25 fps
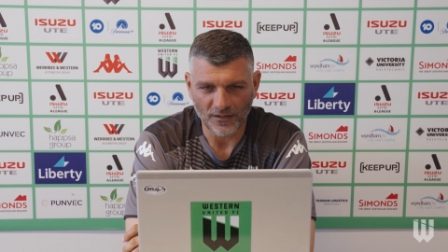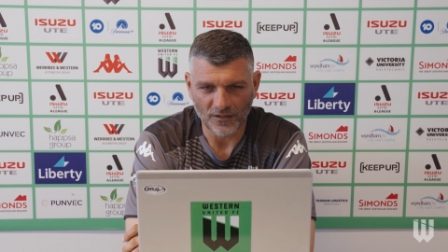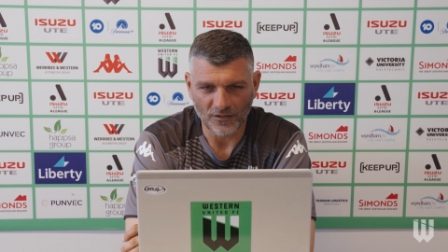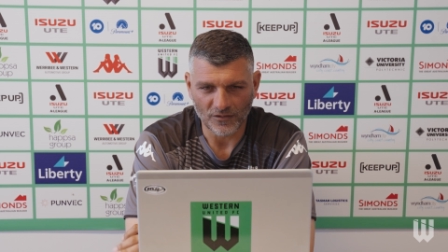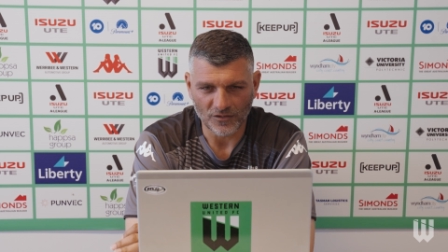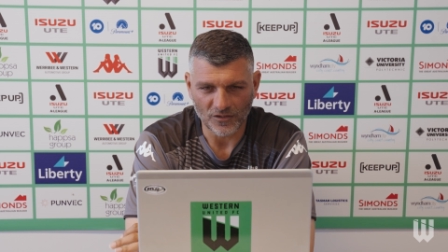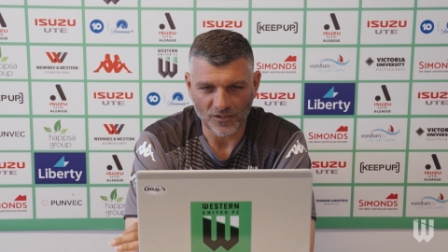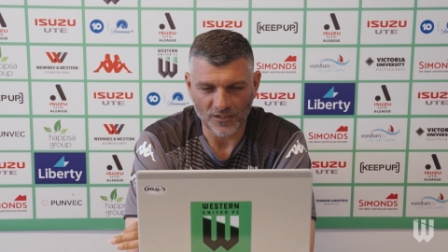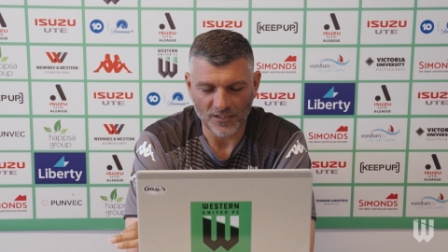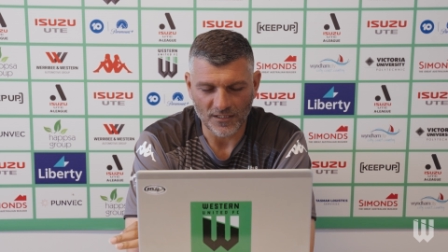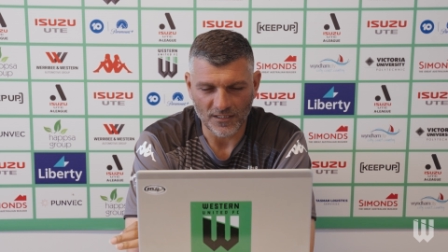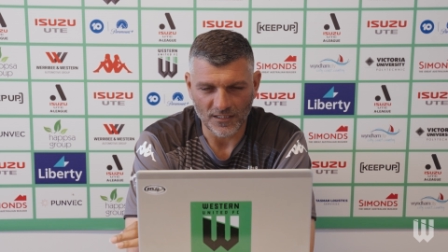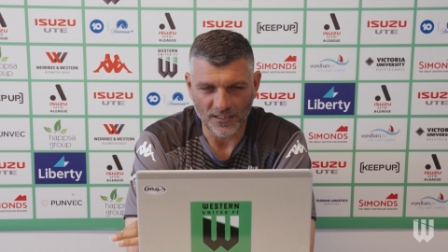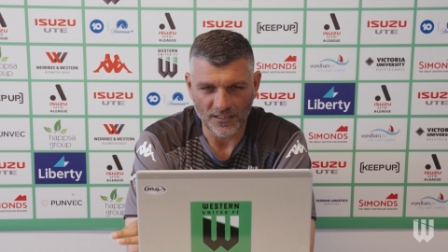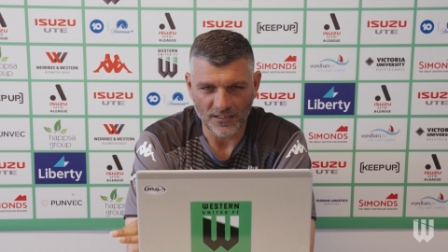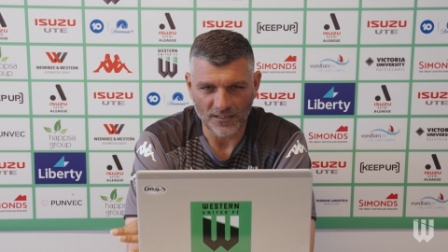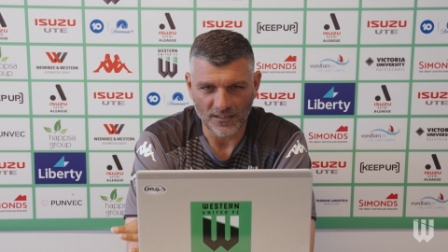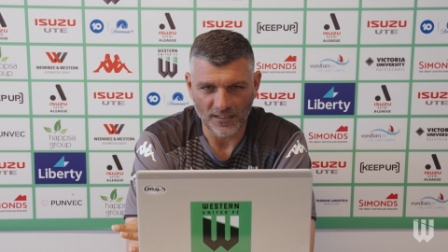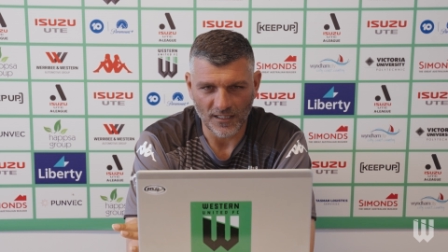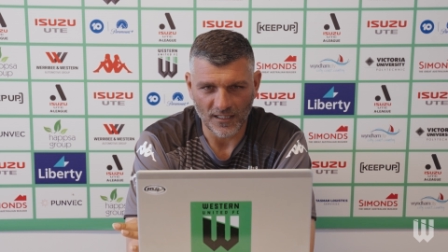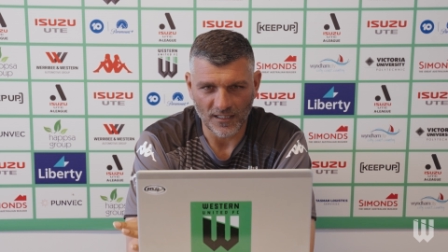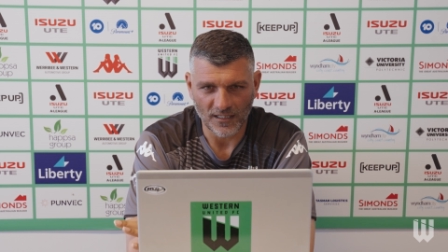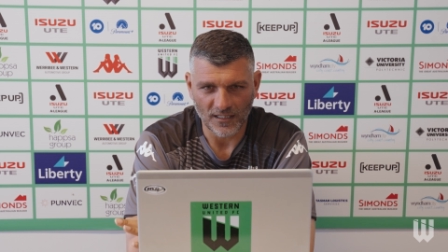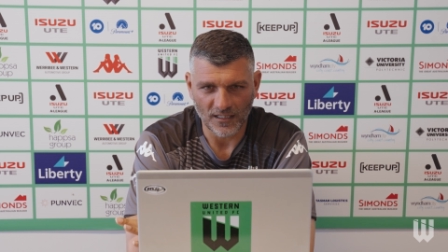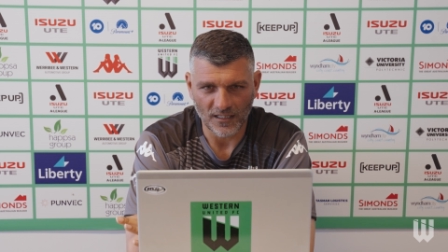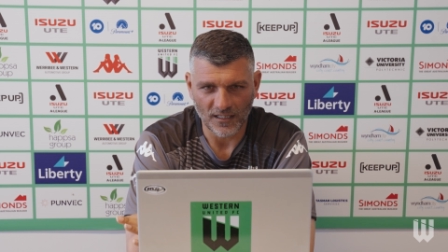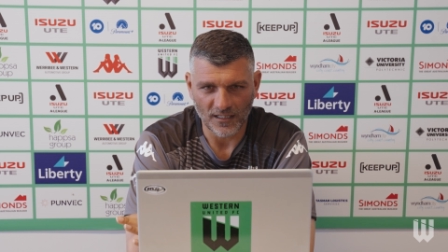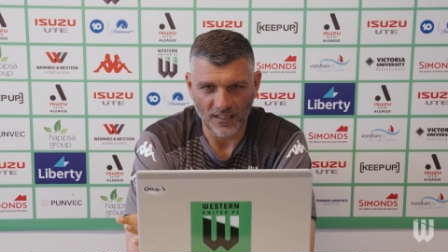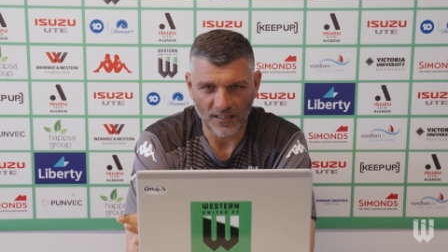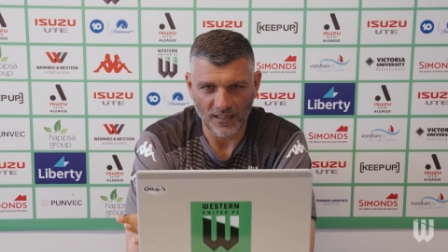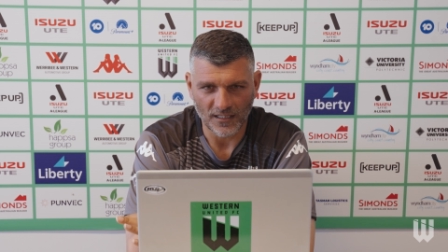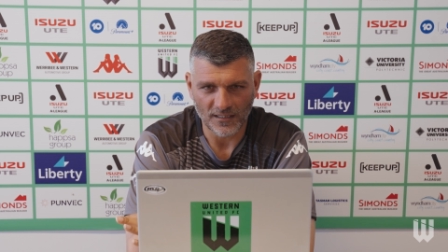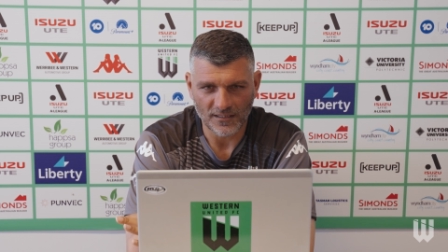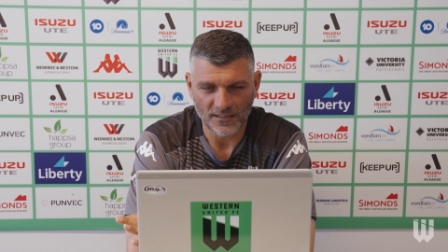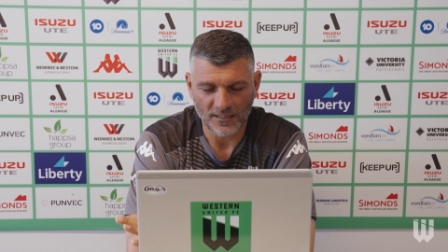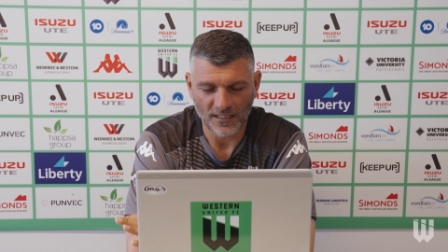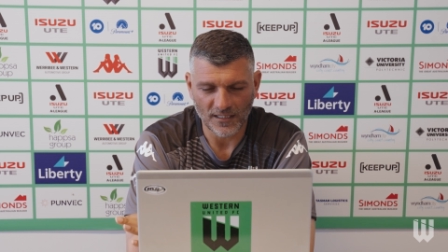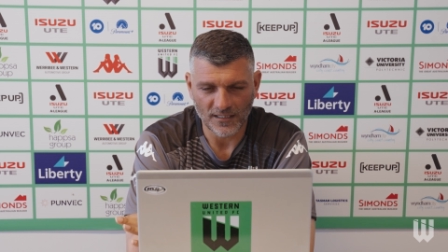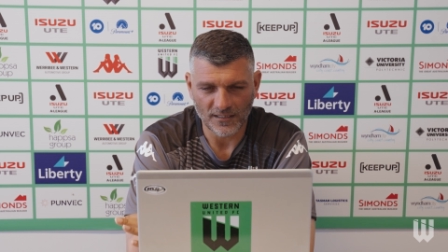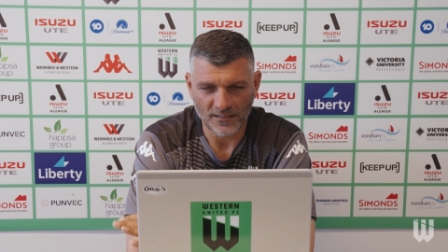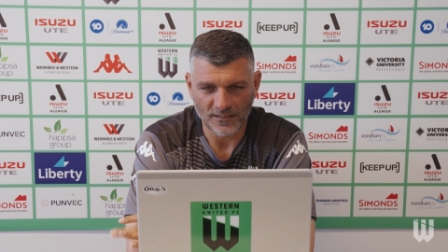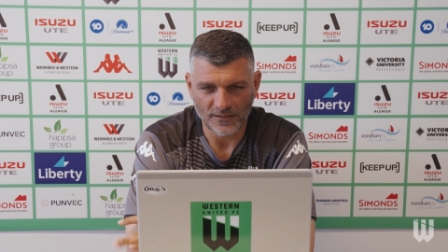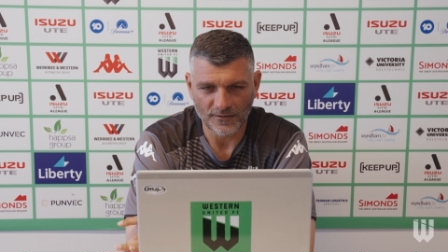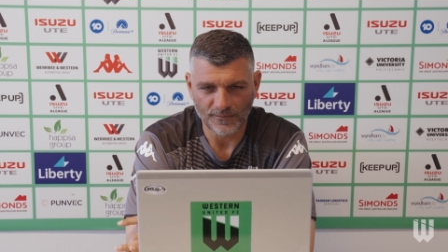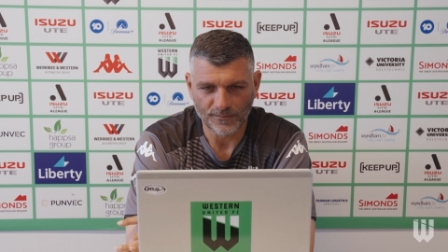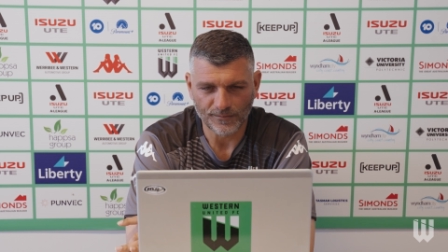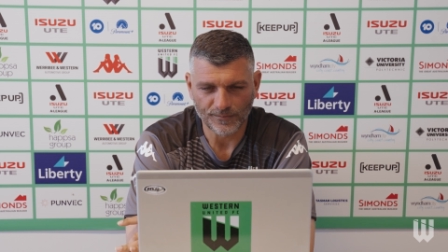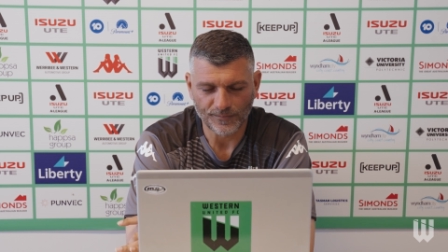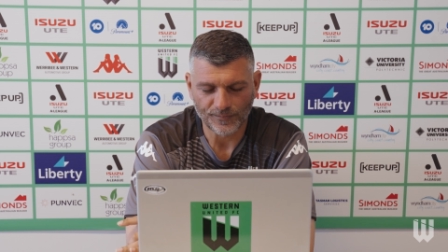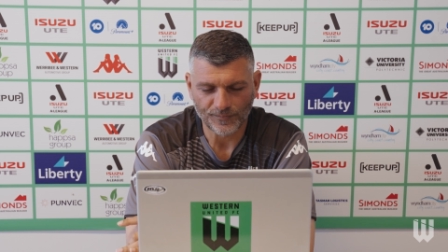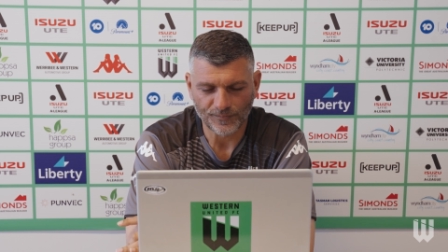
not just this this season.